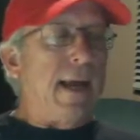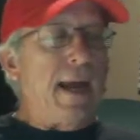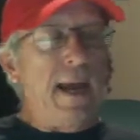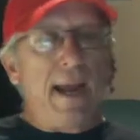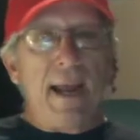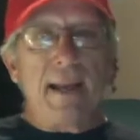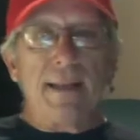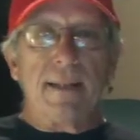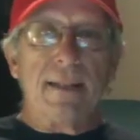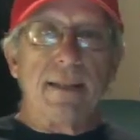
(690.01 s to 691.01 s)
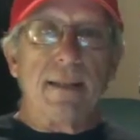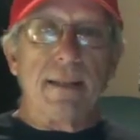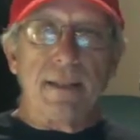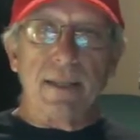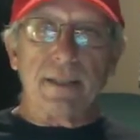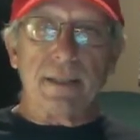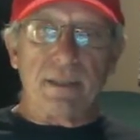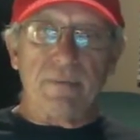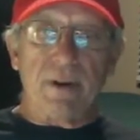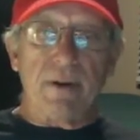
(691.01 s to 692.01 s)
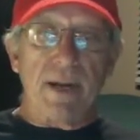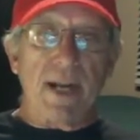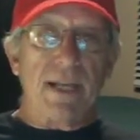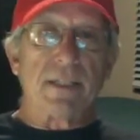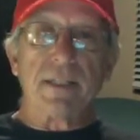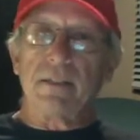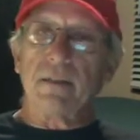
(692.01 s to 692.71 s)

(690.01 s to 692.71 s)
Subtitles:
And this is very nice.